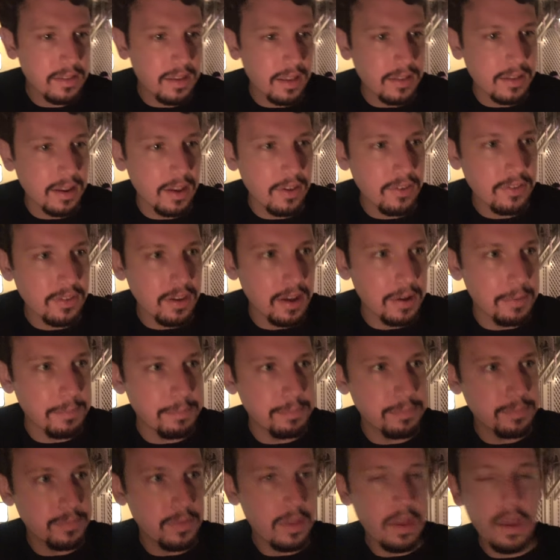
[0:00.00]
it's got tails on it.
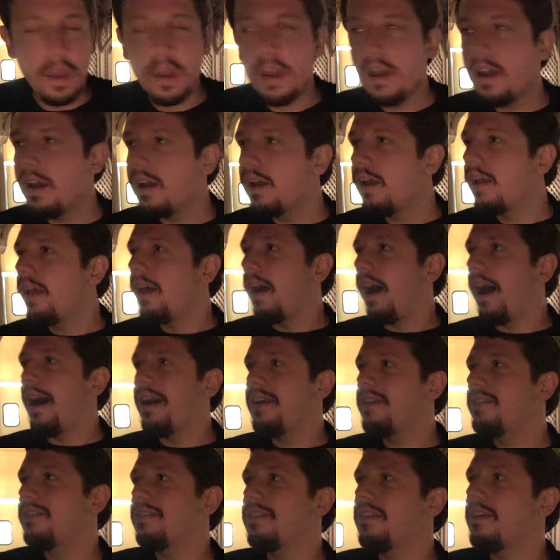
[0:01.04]
Mm-hmm.
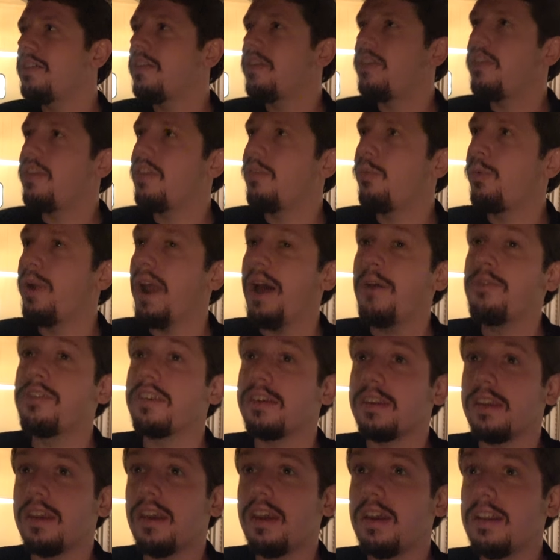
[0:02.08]
When I was
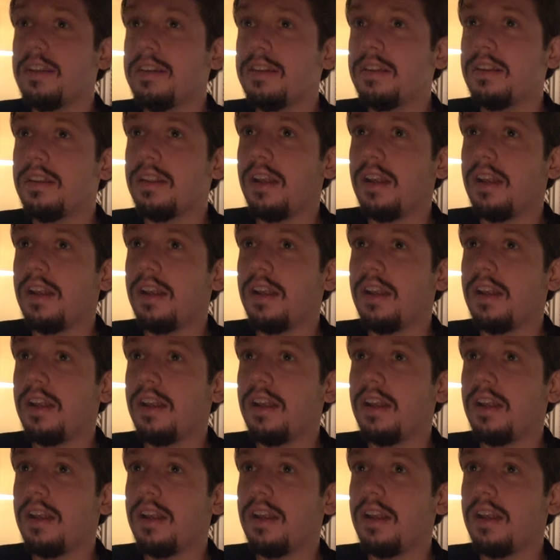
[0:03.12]
a kid,